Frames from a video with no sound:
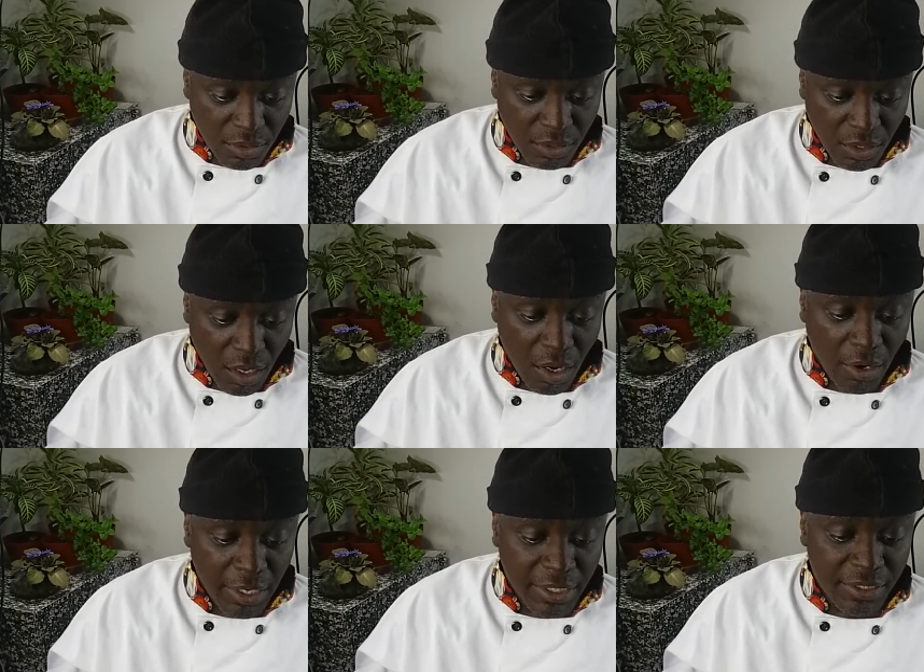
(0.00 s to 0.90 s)
uh,
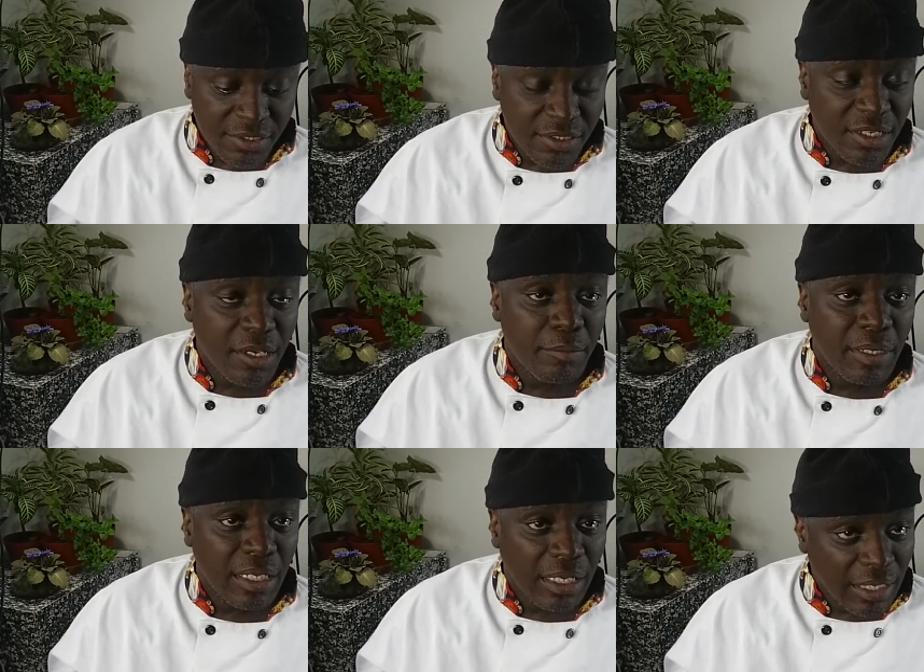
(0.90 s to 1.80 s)
are in
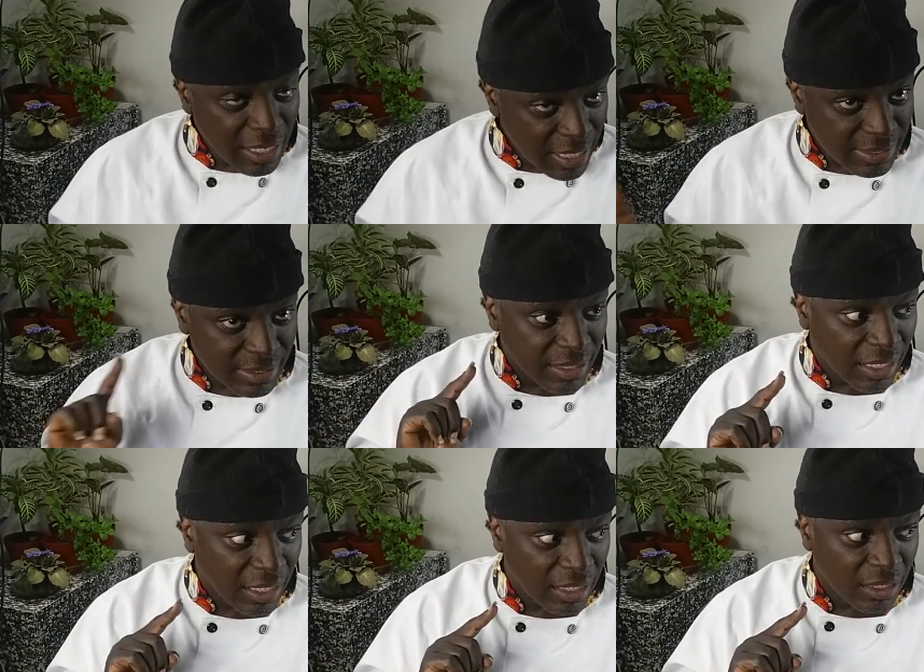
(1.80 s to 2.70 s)
STEM less
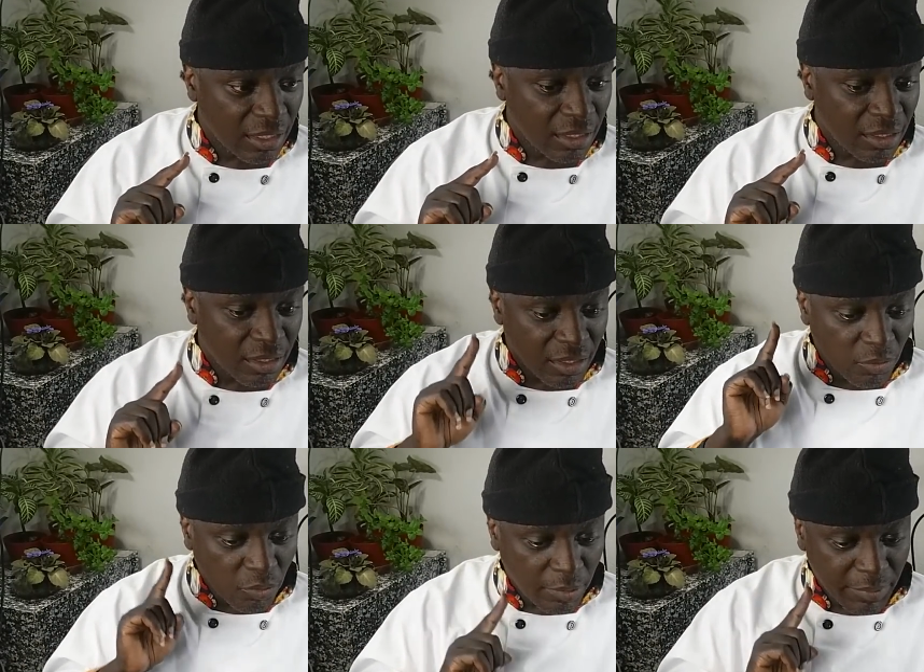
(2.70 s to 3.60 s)
than the
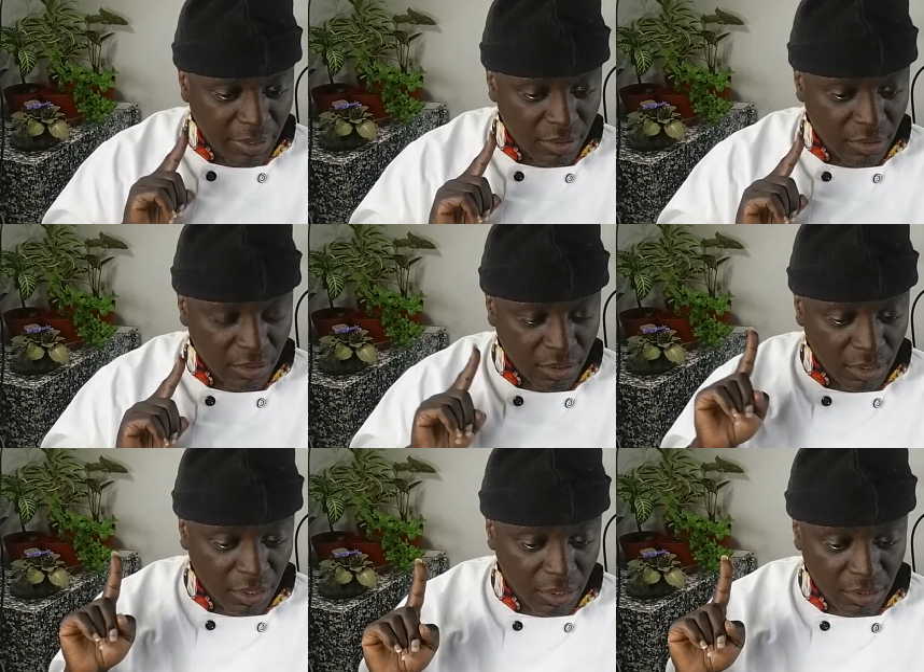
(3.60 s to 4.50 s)
women
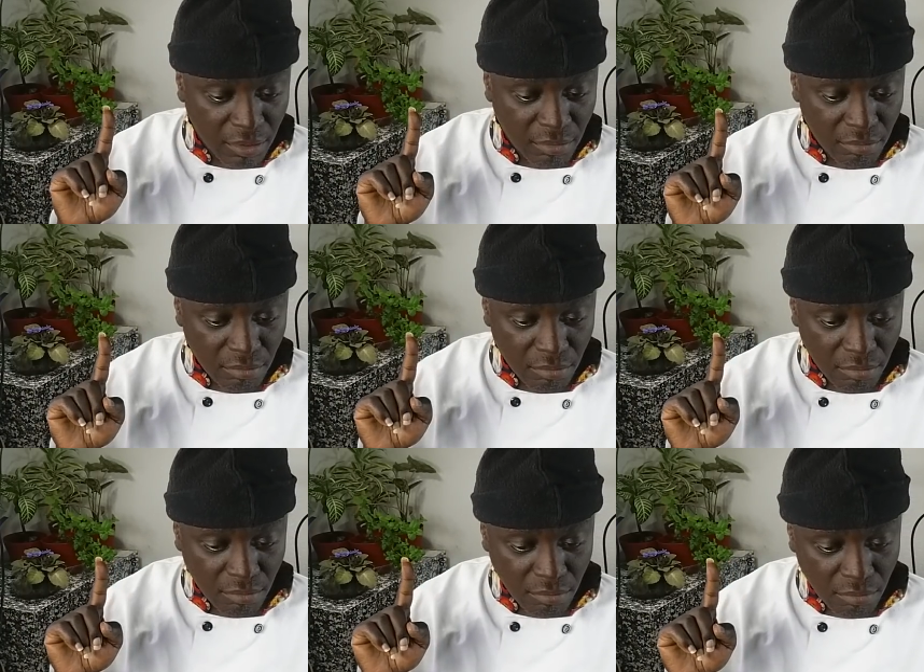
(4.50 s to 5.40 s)
in
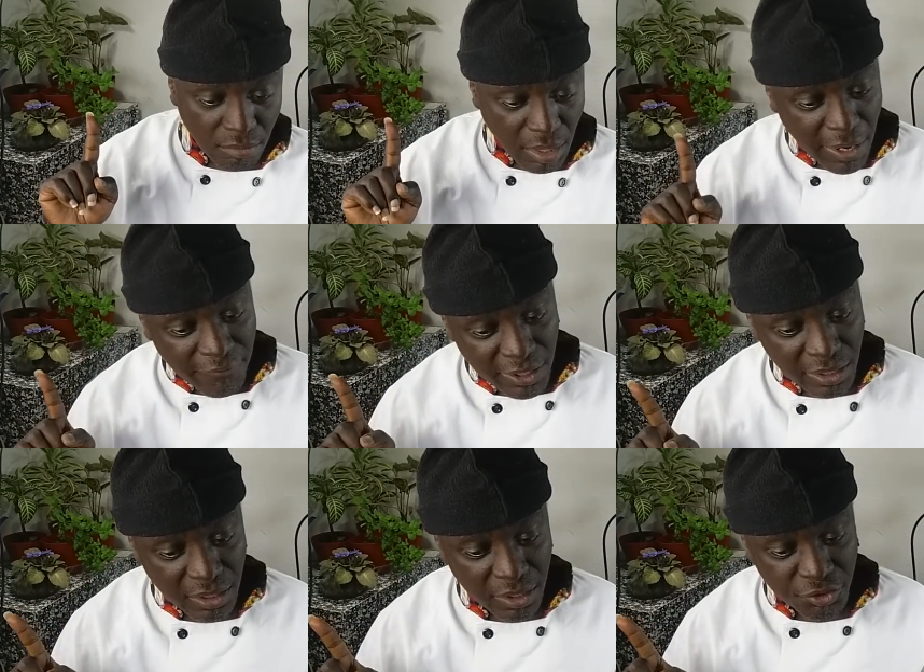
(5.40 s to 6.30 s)

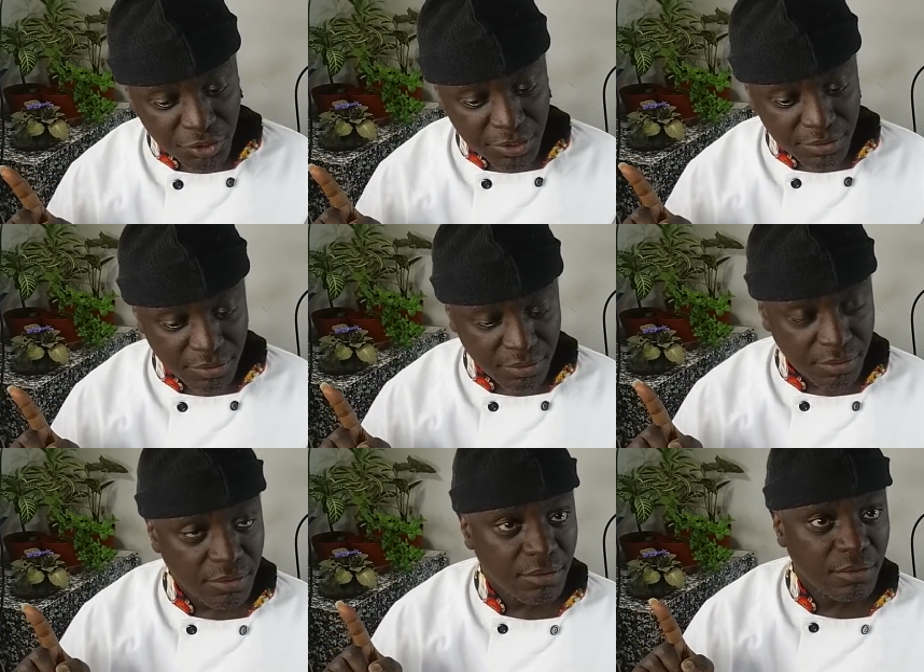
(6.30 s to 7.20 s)
African countries,
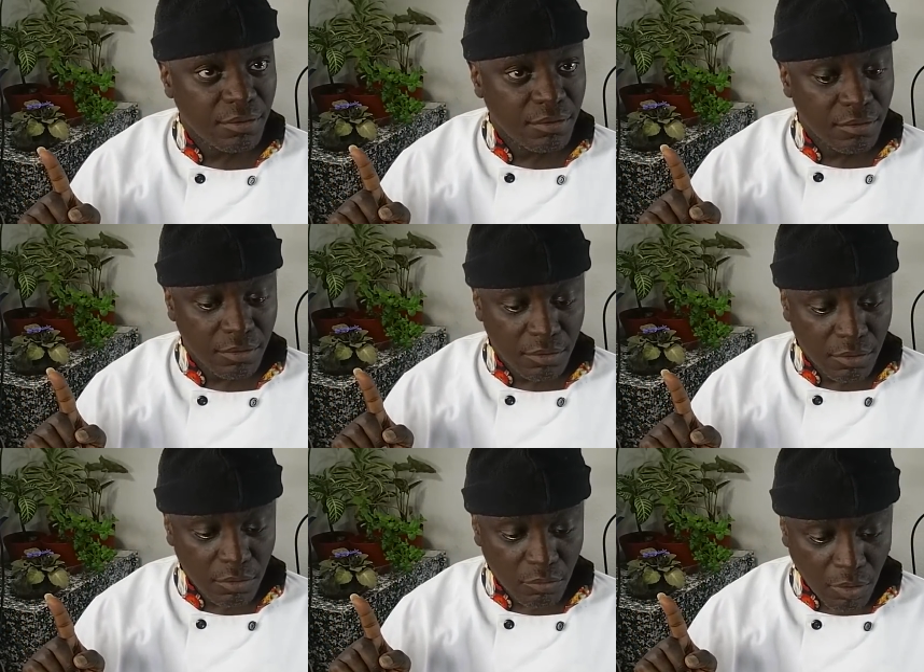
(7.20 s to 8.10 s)

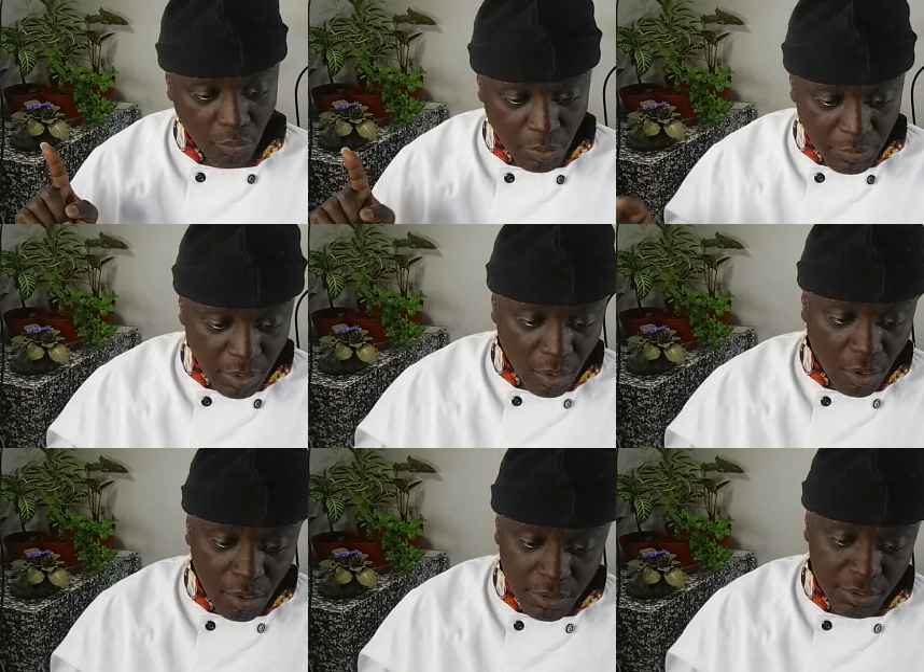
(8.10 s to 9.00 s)
where women
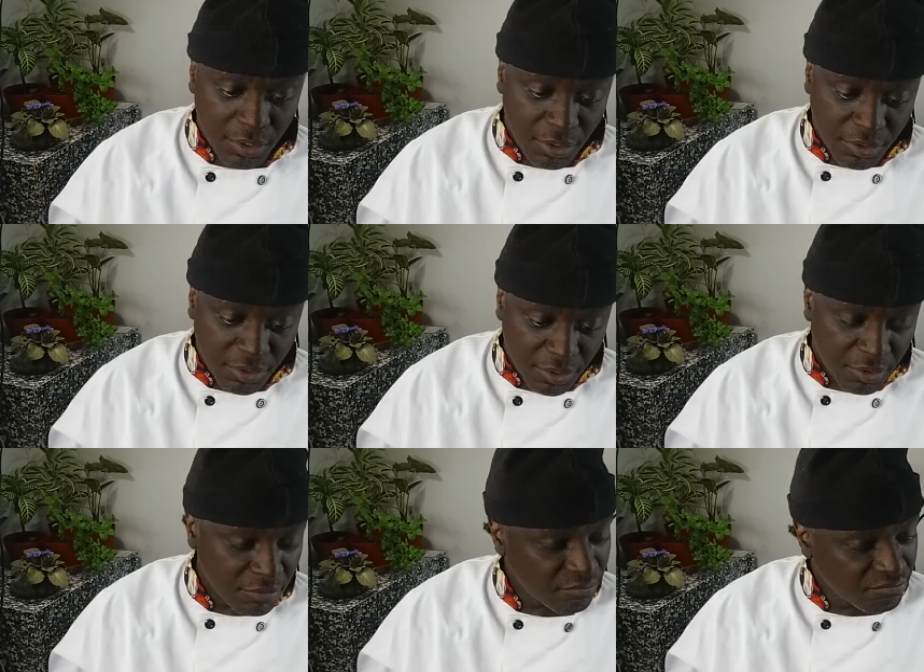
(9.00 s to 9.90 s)
aren't
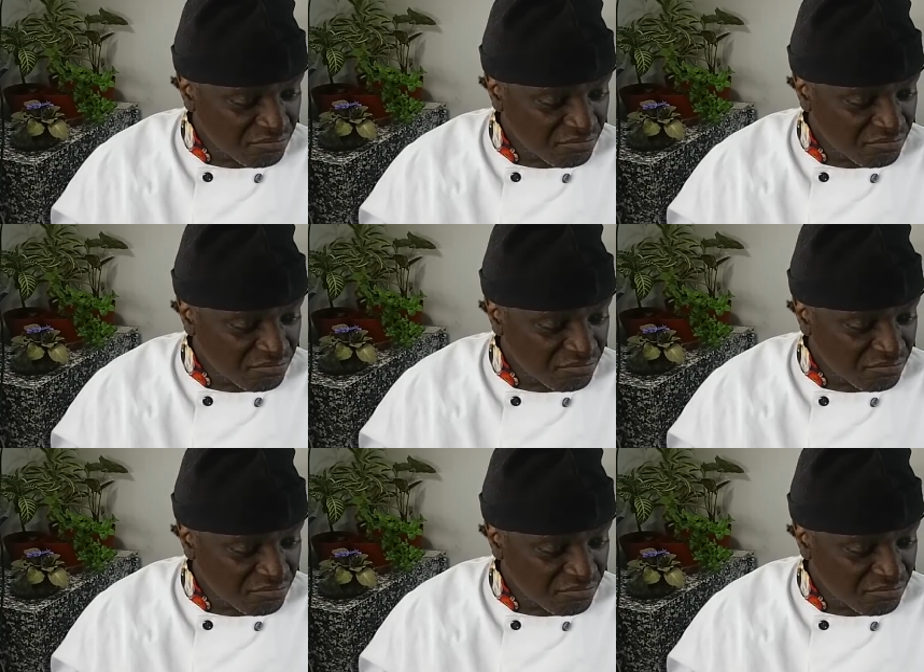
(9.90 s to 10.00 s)
considered